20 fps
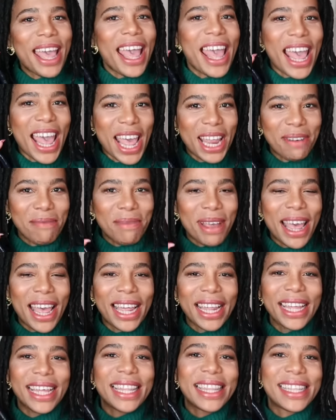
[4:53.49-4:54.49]

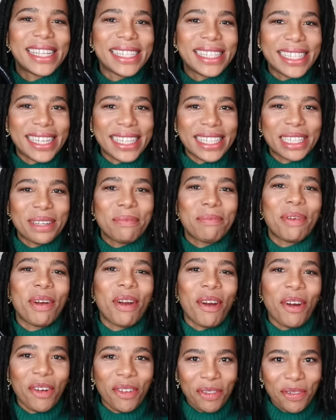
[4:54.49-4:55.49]
handbag, this is
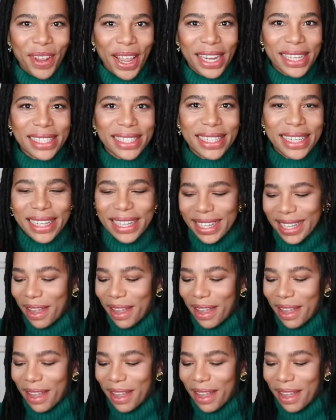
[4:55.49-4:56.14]
perfect.